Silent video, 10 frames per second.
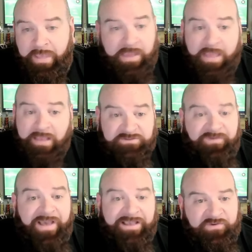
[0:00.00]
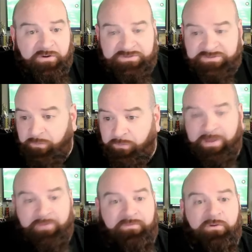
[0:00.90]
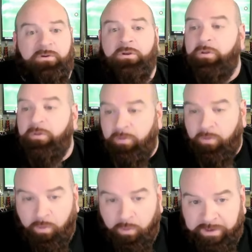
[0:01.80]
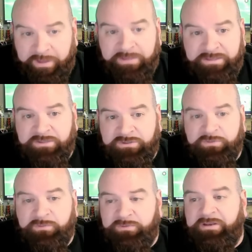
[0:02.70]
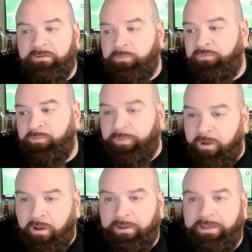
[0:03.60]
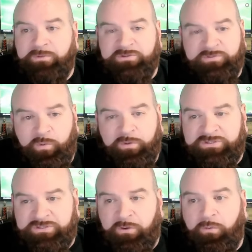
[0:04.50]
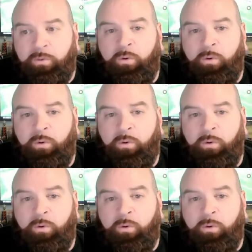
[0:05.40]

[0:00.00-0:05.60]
And that's vice versa. Whenever Oregon didn't move the ball, it was more so